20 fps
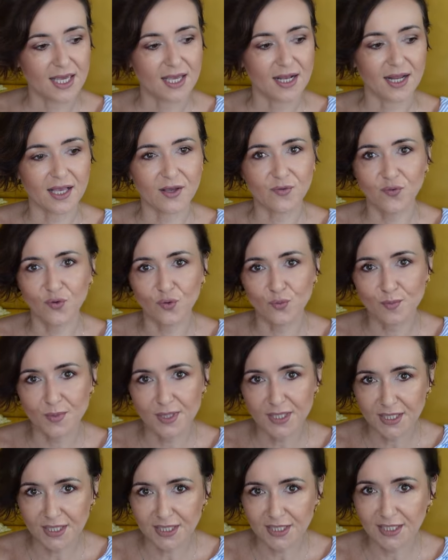like for
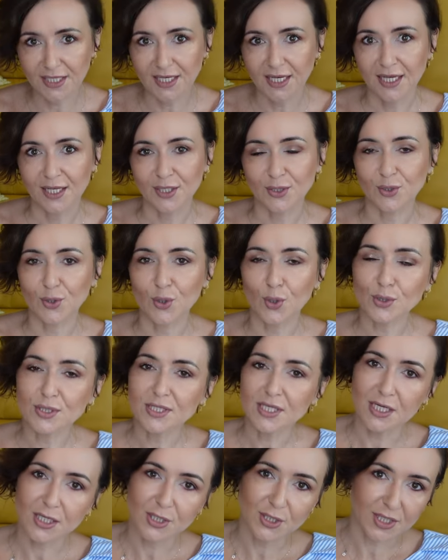me not
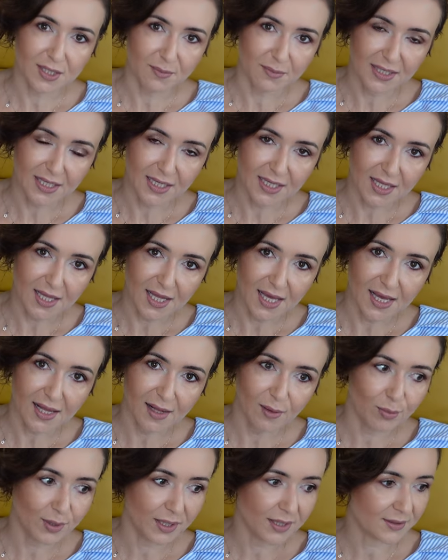searching medical
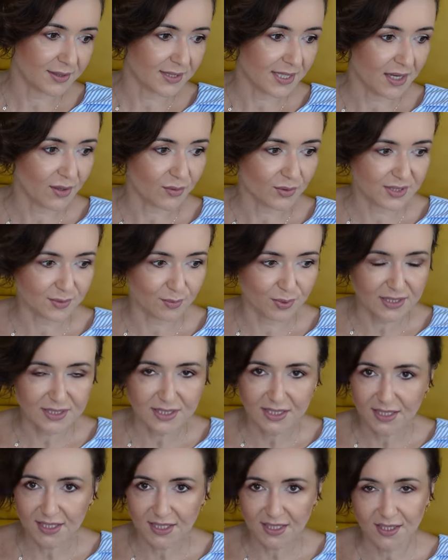help because i was
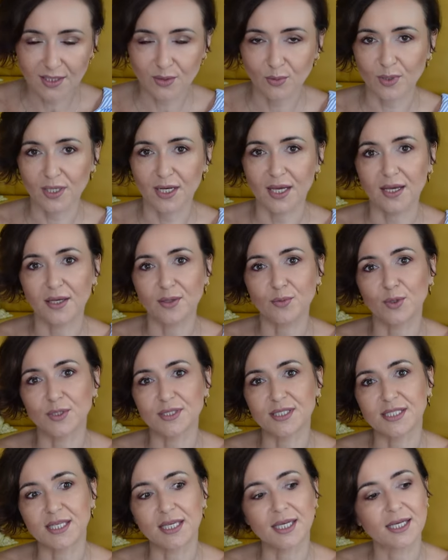busy when i
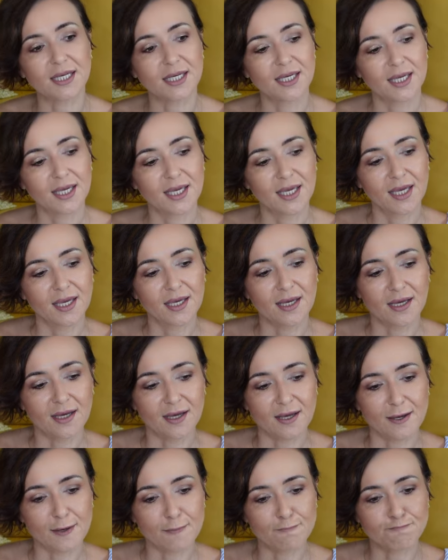was sick
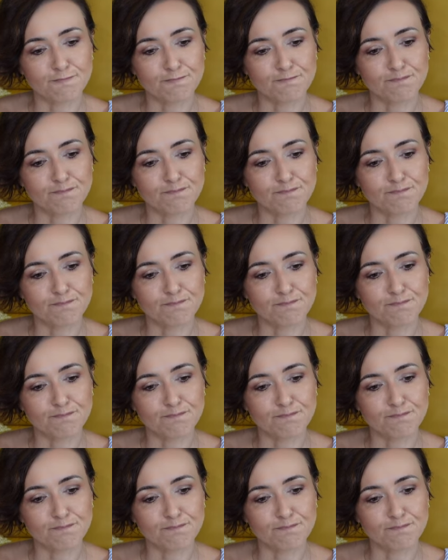um,